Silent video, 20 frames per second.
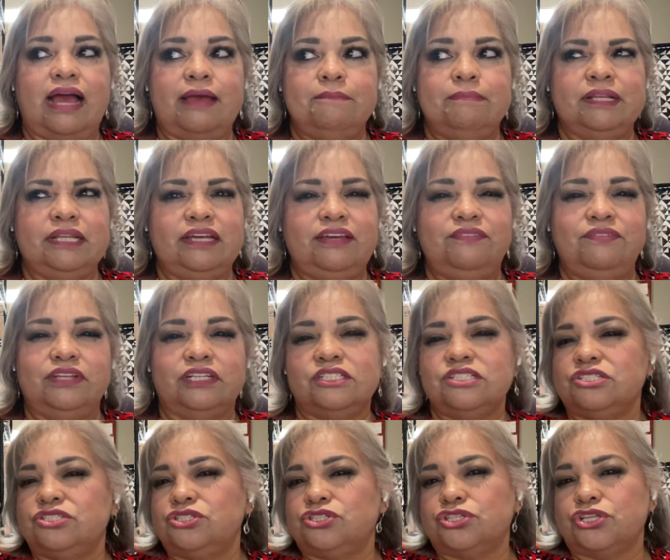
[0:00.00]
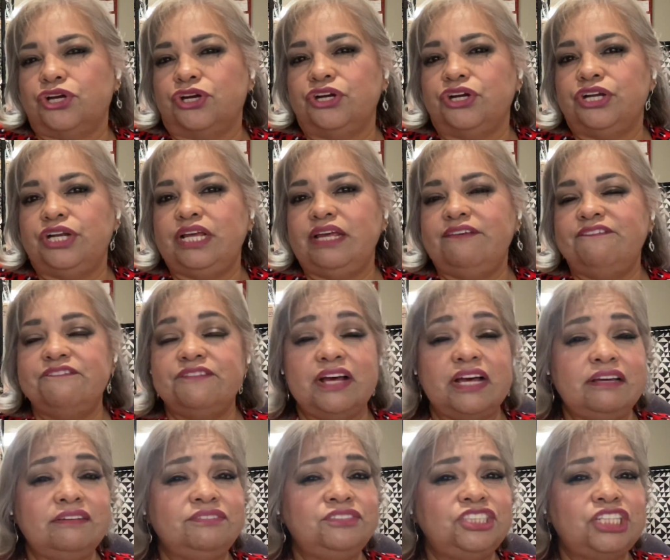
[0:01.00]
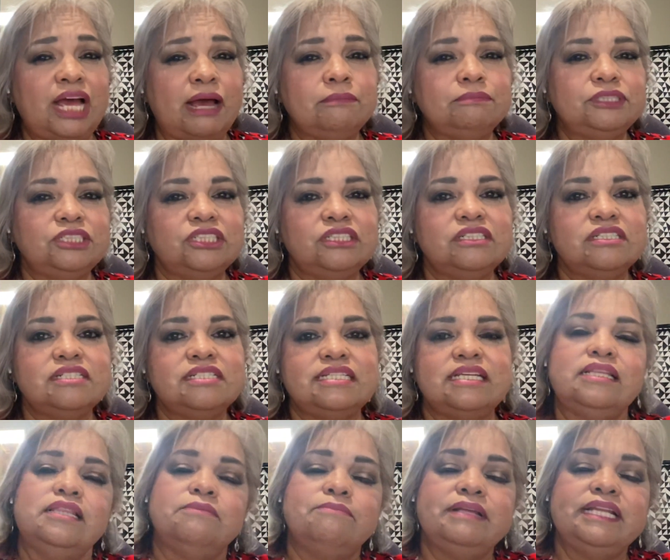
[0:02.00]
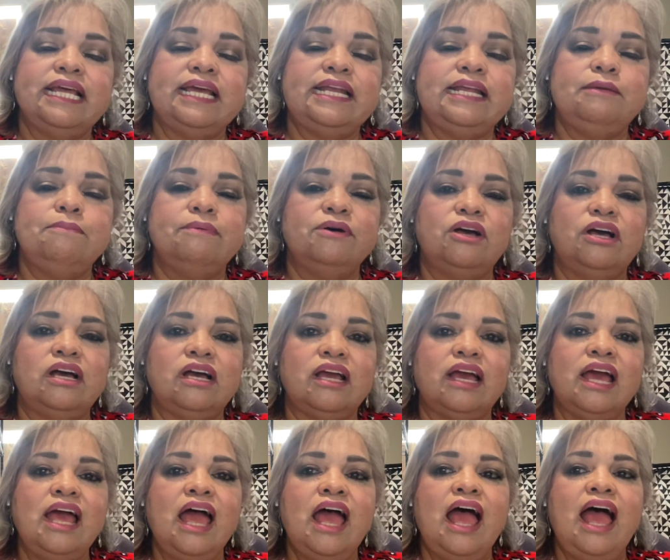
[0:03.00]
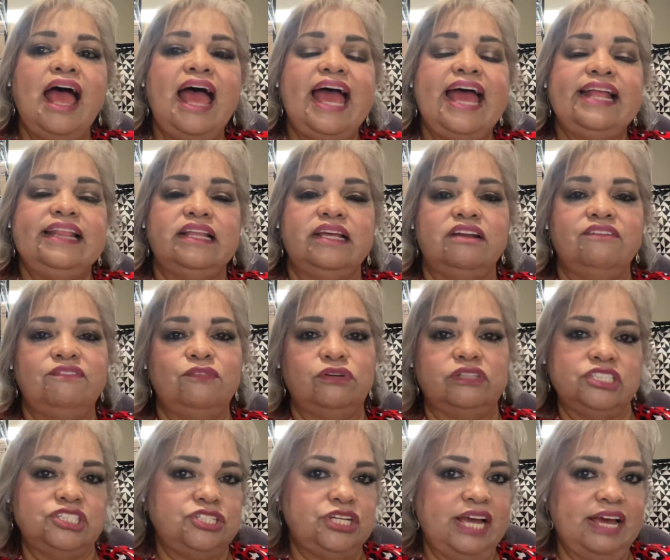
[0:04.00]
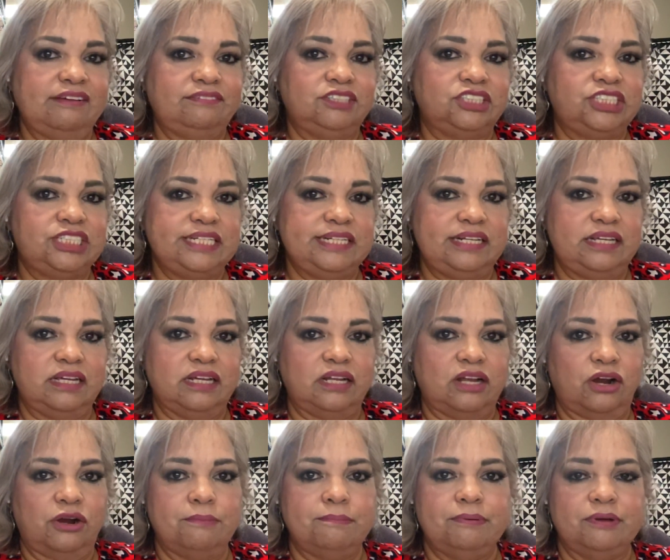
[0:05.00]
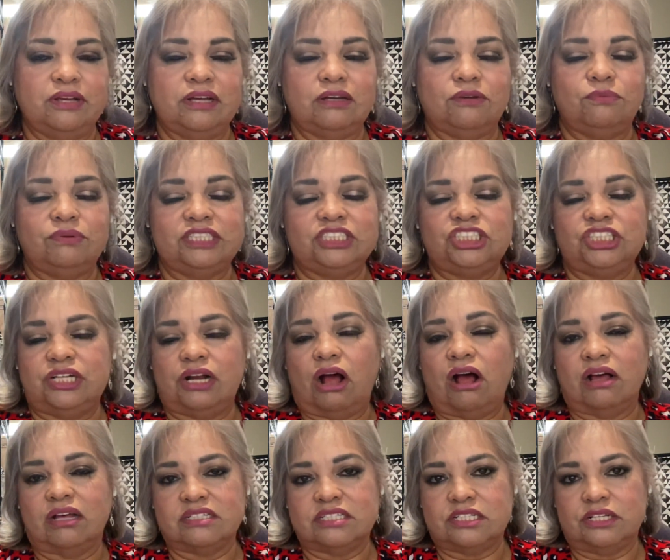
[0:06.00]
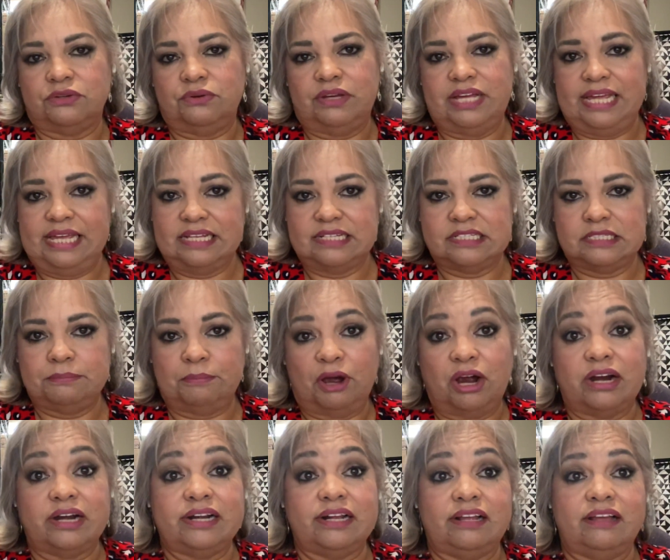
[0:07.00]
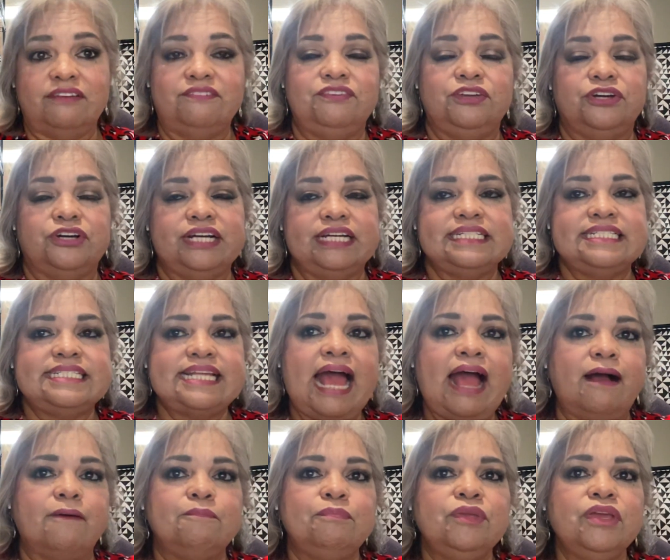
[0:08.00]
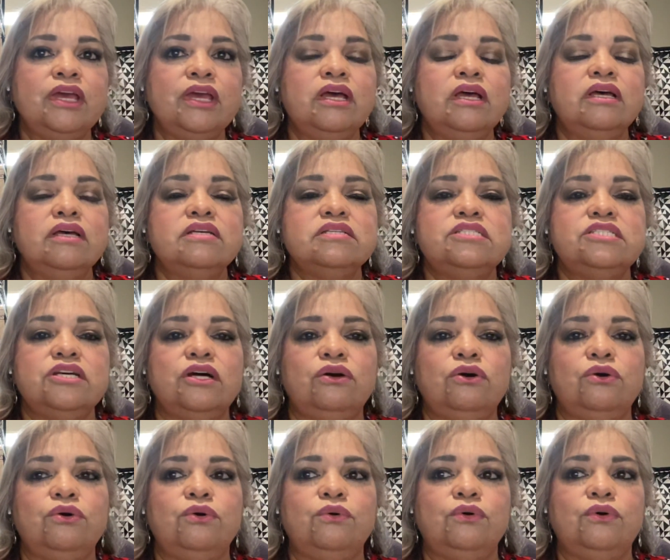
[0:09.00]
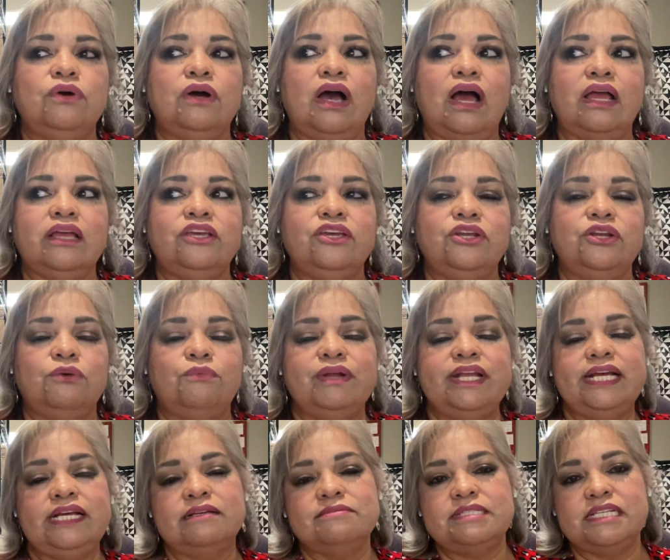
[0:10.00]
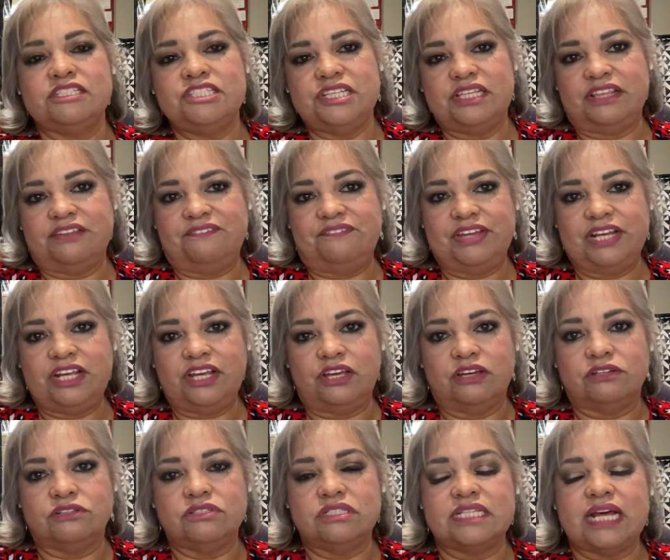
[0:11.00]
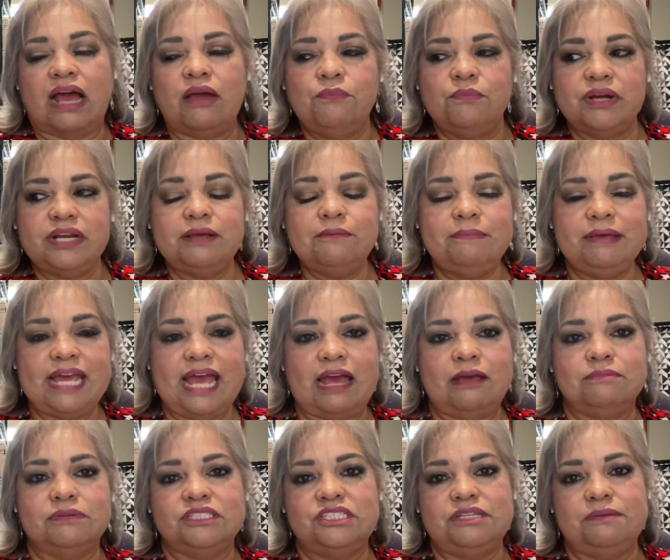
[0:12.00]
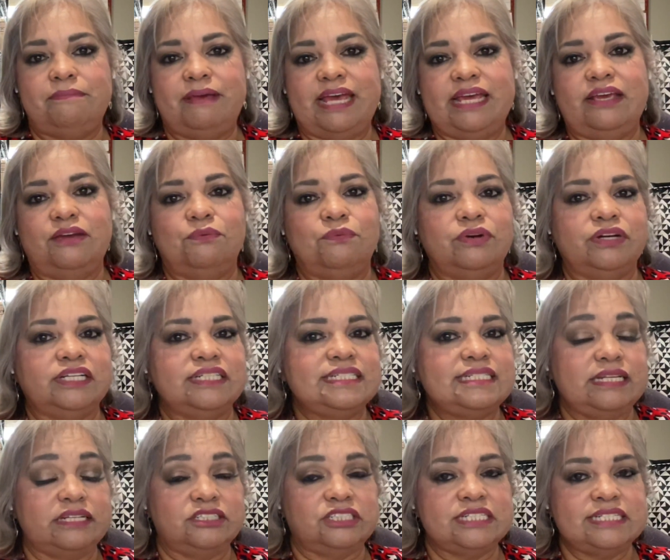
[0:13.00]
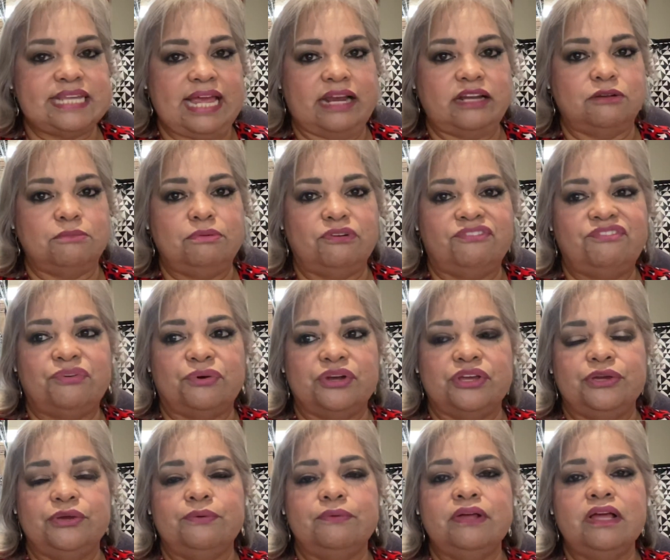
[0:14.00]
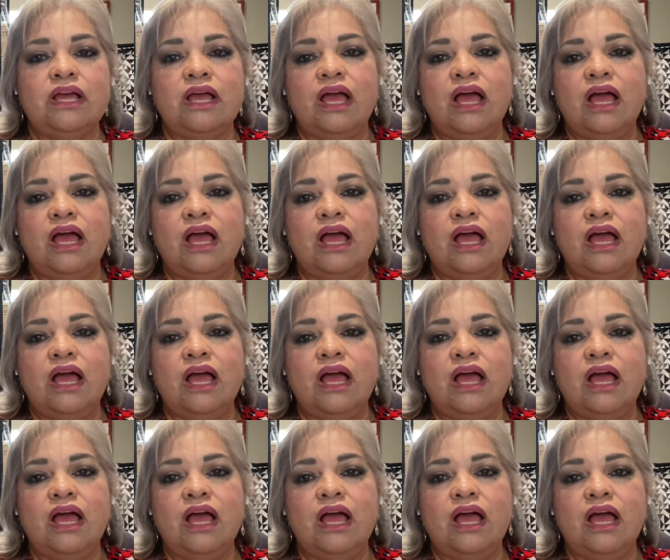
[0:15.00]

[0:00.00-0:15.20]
I believe there's 35 chapters in the Milady Book, and then of course you have your TDLR book, which it also is part of your exam. So, you know, when it comes to the videos, I want to be able to make it words understandable for you.